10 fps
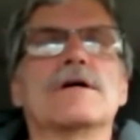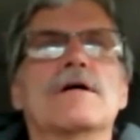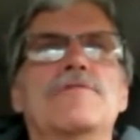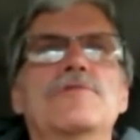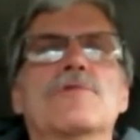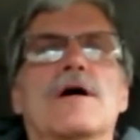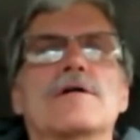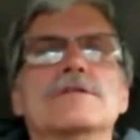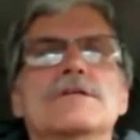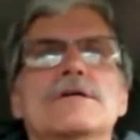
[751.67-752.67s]
uh, a few
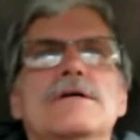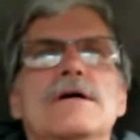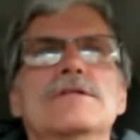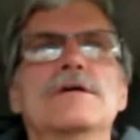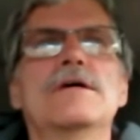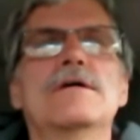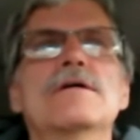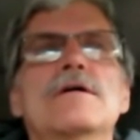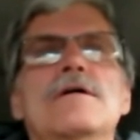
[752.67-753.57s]
hours a, a day.